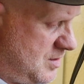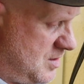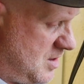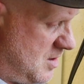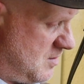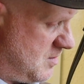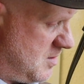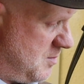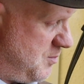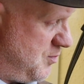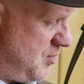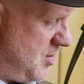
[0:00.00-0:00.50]

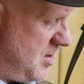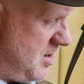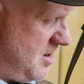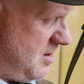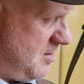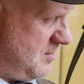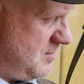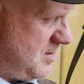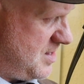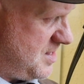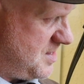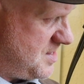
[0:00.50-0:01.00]
So the
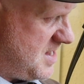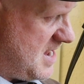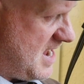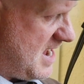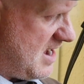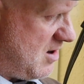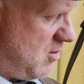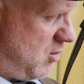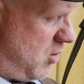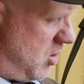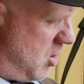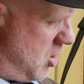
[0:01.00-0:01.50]
printer is
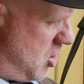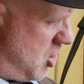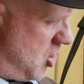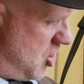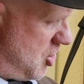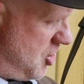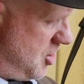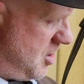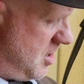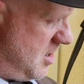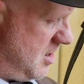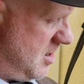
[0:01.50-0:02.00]
now
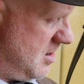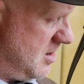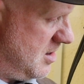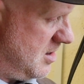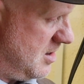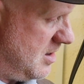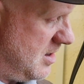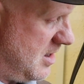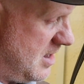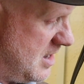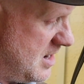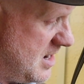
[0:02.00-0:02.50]
on,
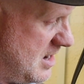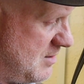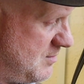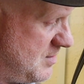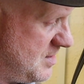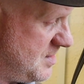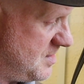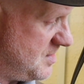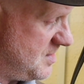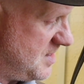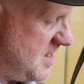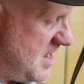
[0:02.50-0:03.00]
and now
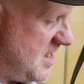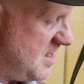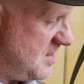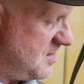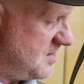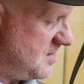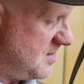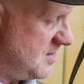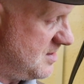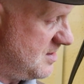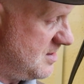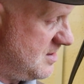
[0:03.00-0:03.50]
it
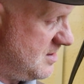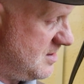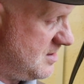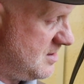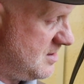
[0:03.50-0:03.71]
says,